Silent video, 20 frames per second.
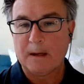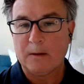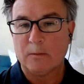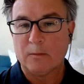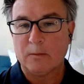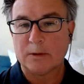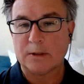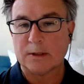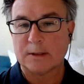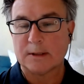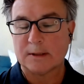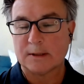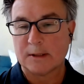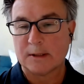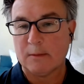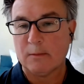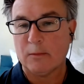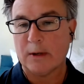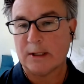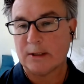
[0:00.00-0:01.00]
which is in
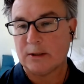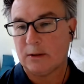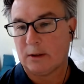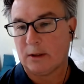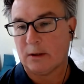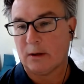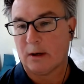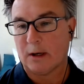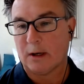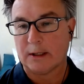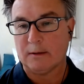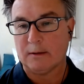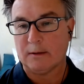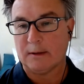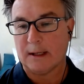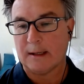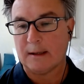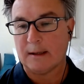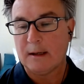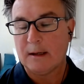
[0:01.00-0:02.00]
some ways you could argue
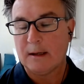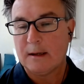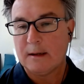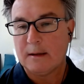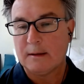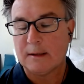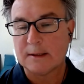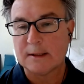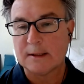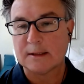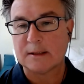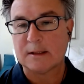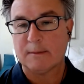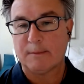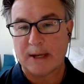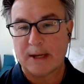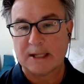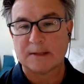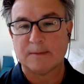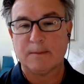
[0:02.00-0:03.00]
that this is the
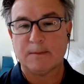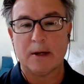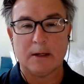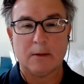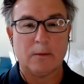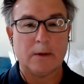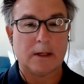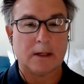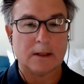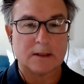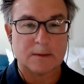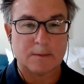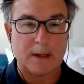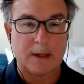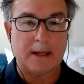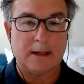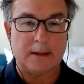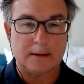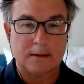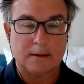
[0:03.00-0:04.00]
best money we could
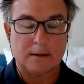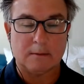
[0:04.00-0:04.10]
spend.